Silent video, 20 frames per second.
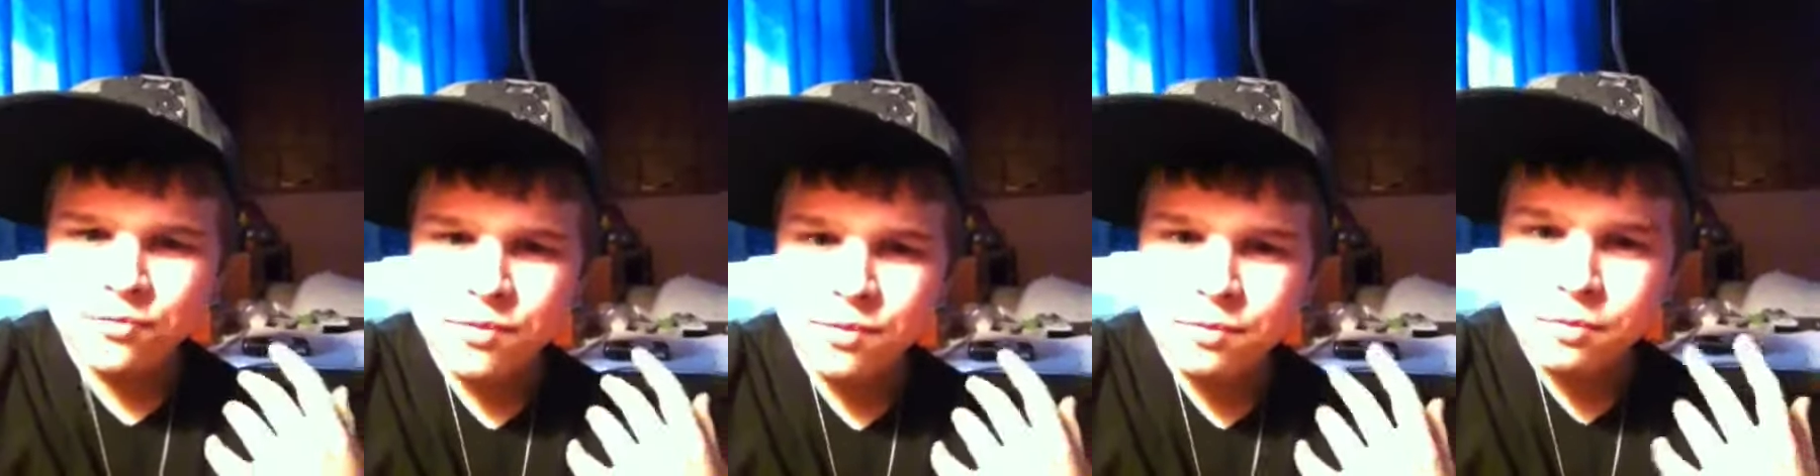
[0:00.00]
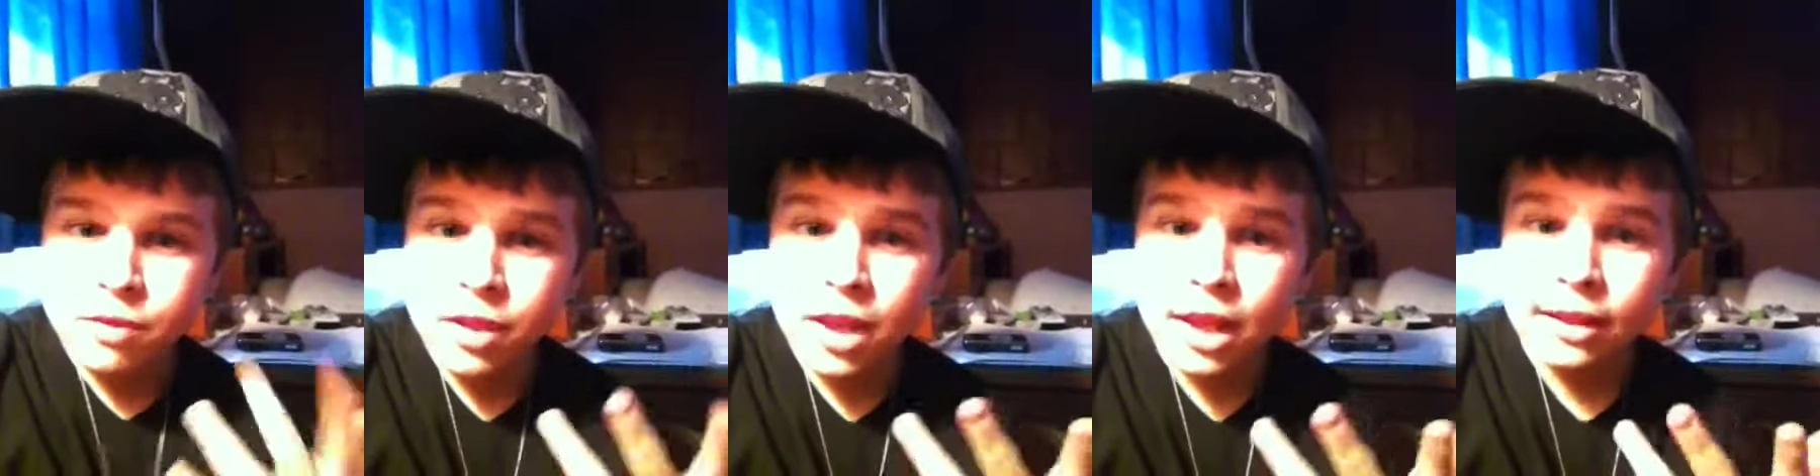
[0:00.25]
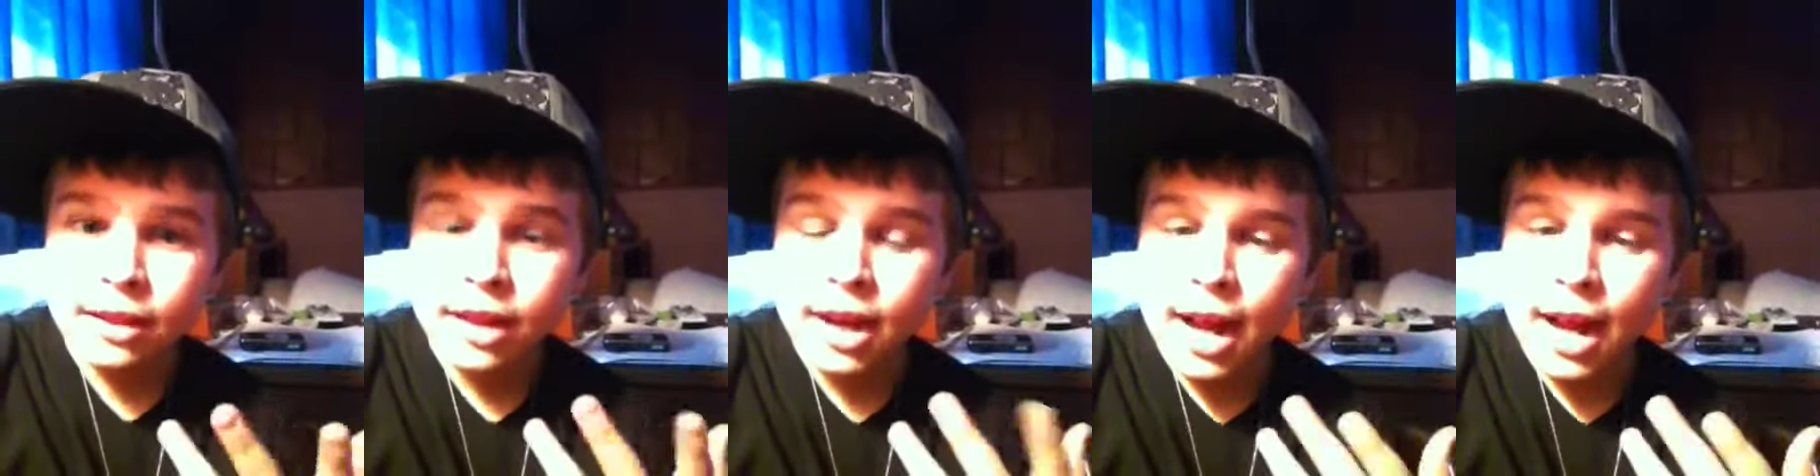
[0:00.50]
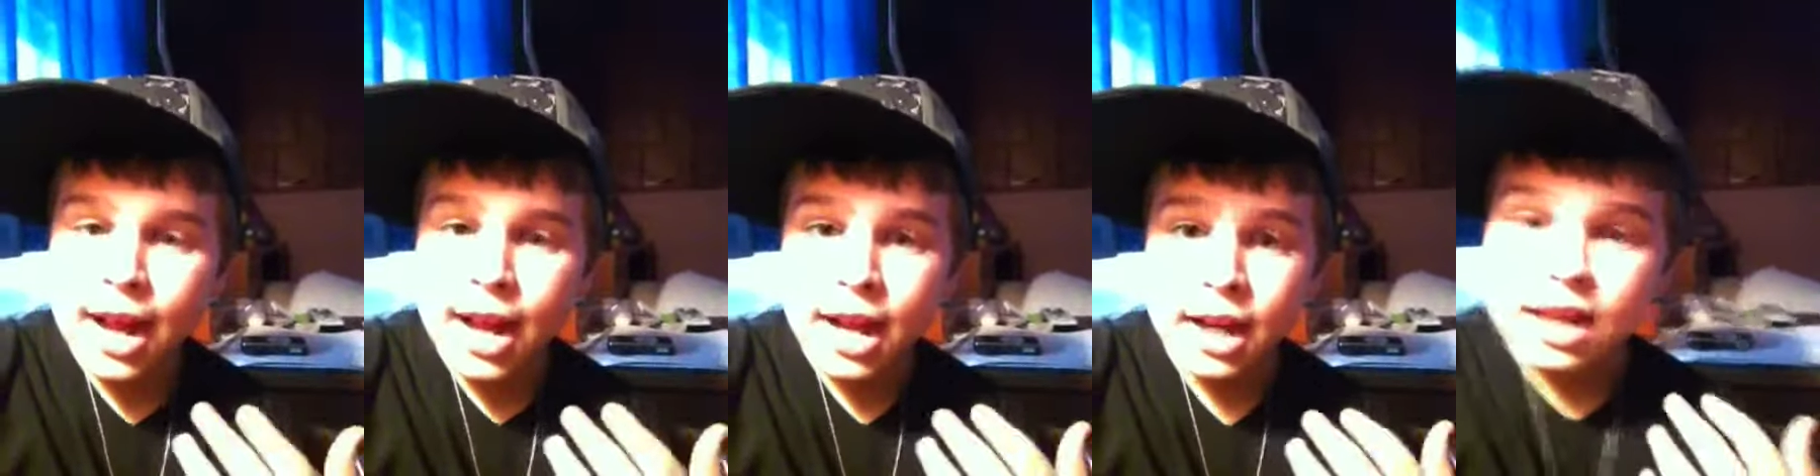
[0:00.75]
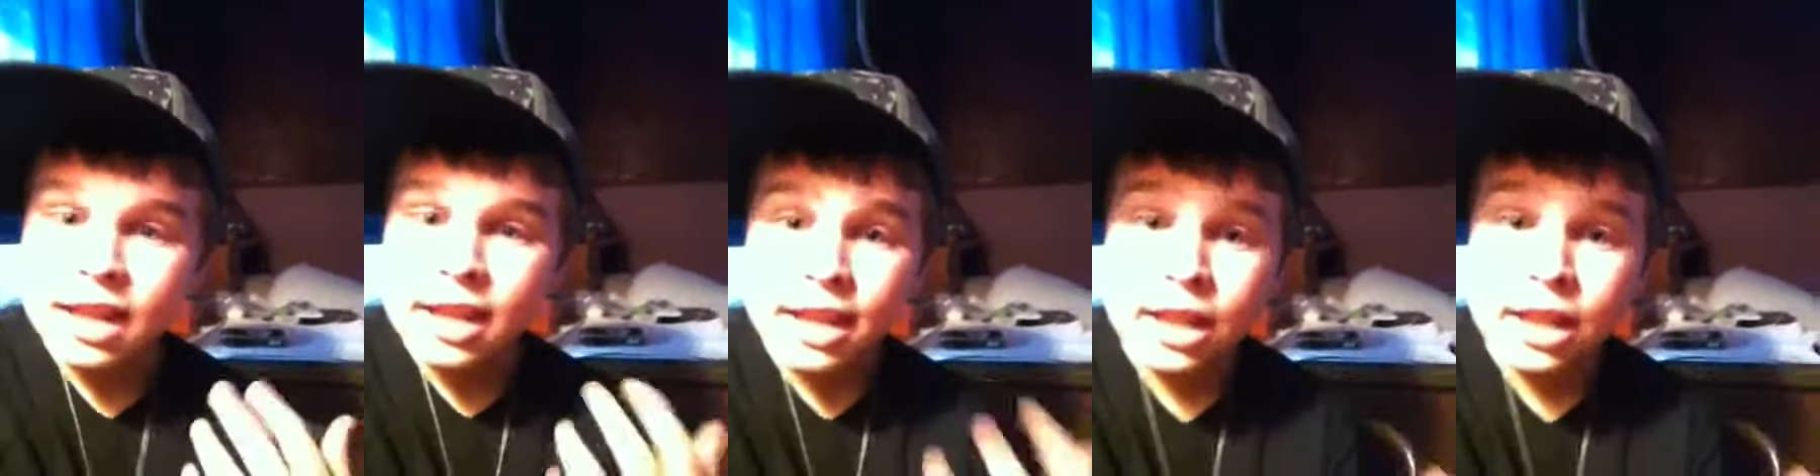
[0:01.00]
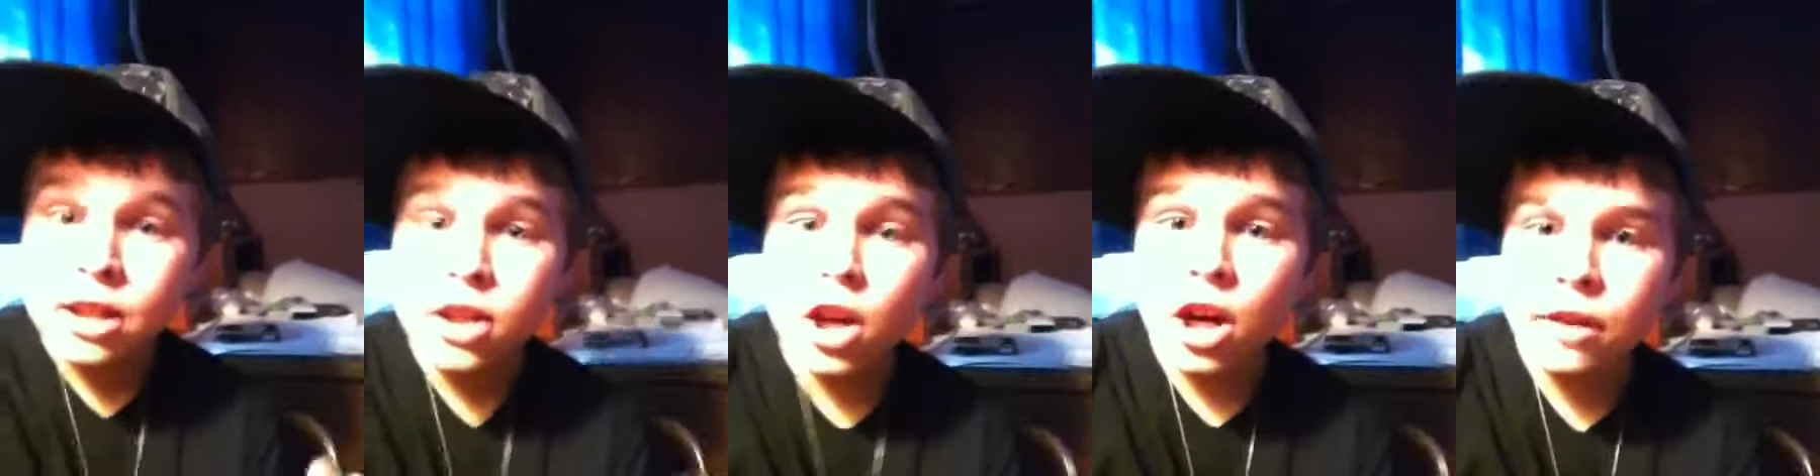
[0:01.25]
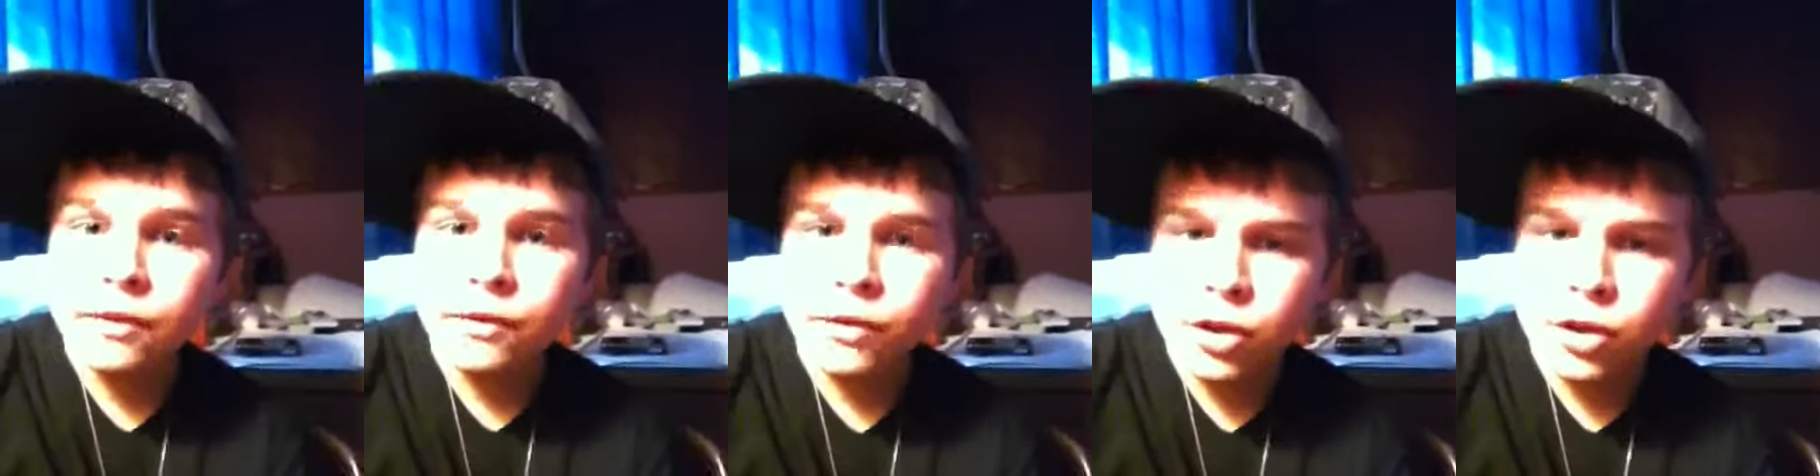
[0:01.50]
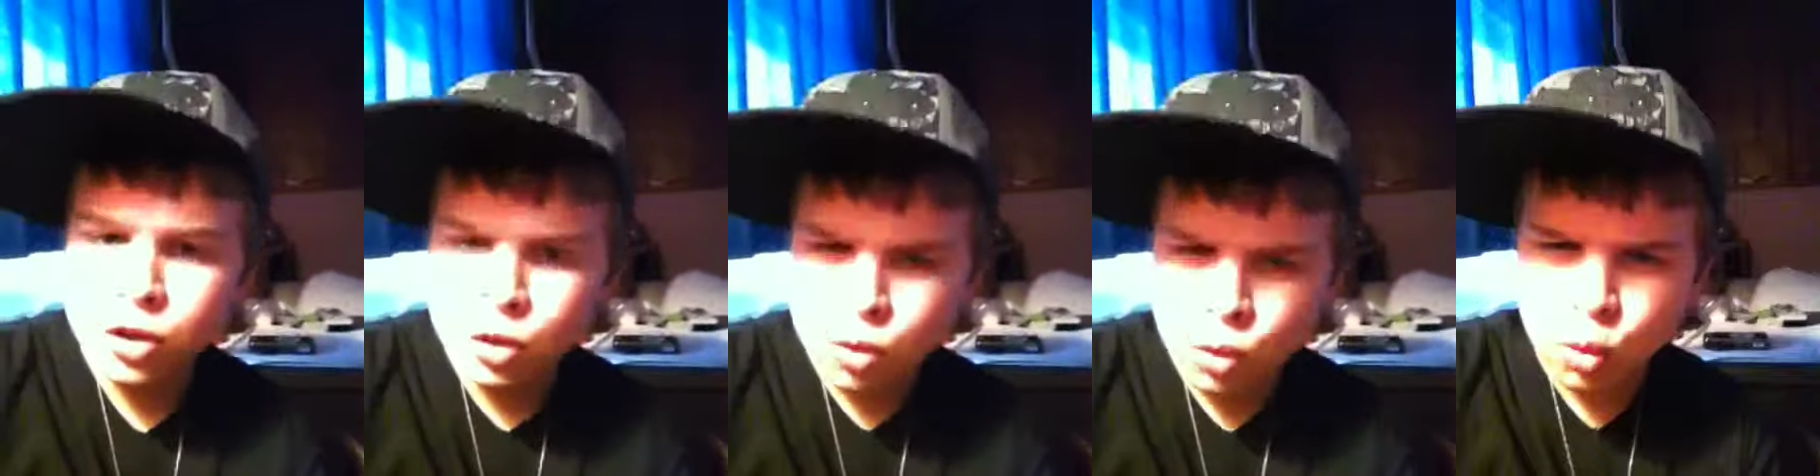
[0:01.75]
thing that I had to get done
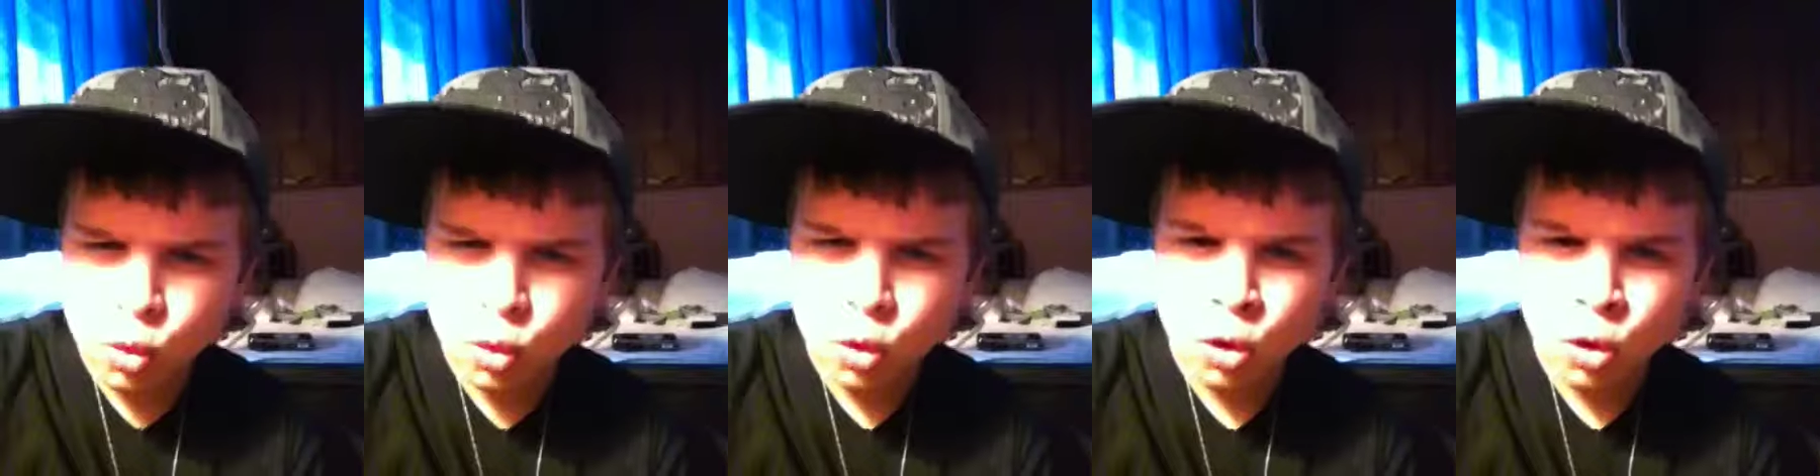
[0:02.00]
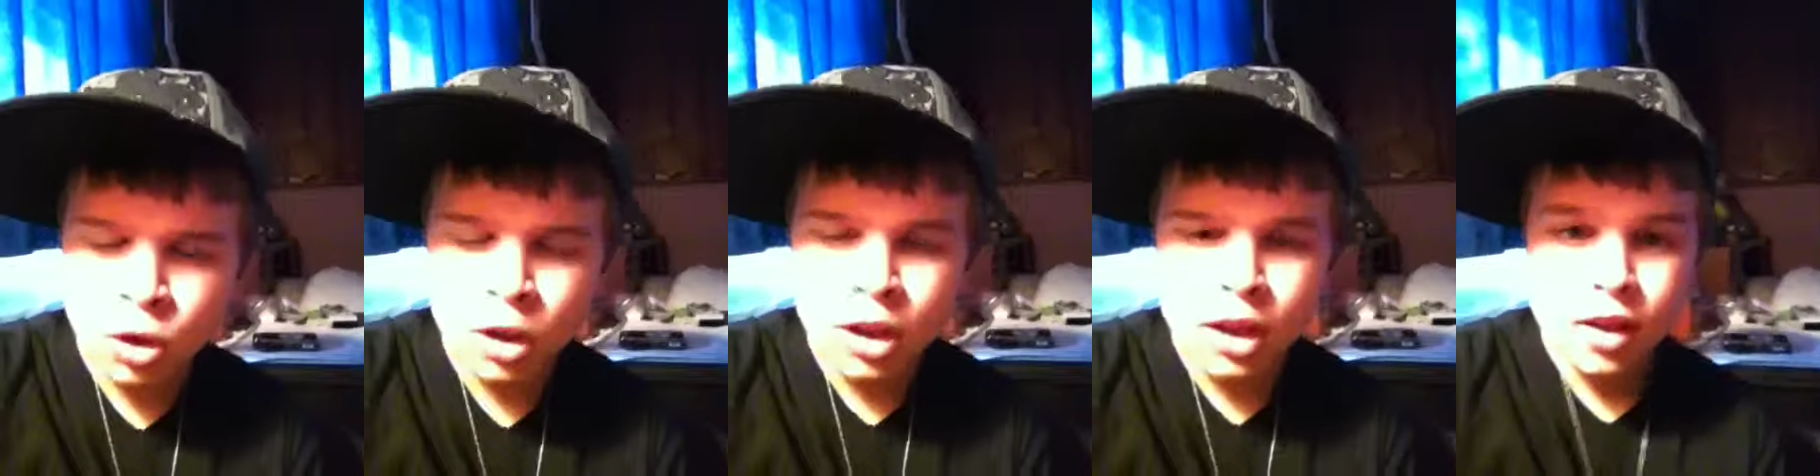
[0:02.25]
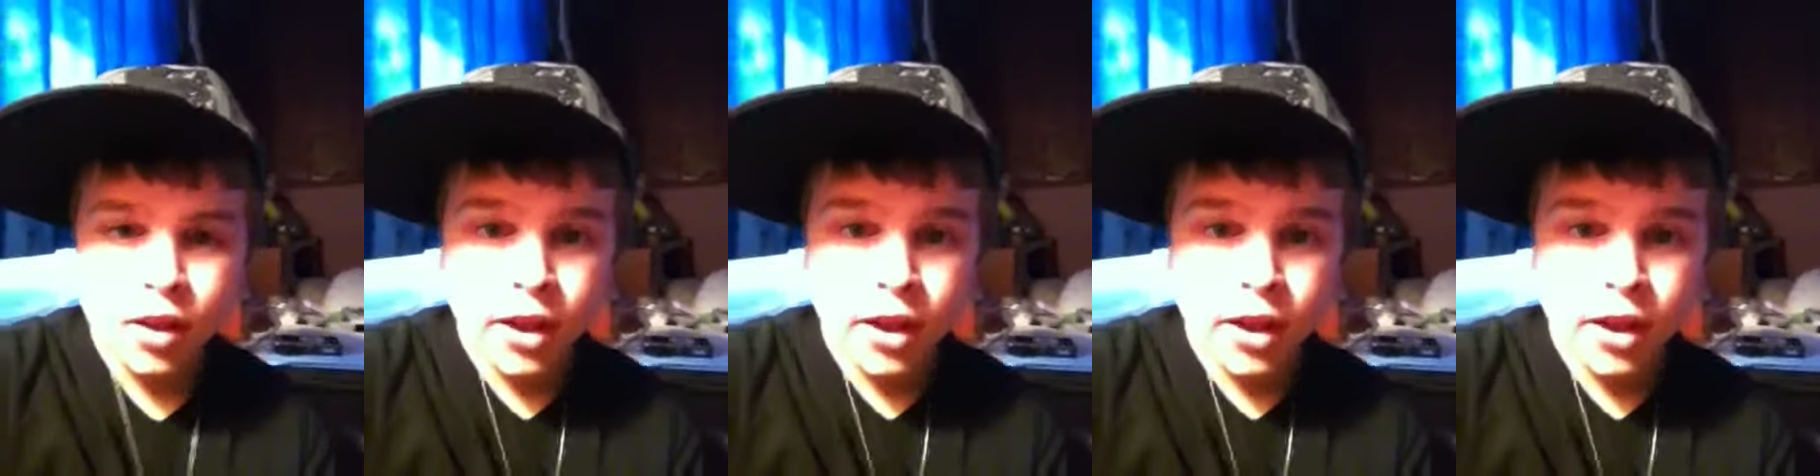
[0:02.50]
for school.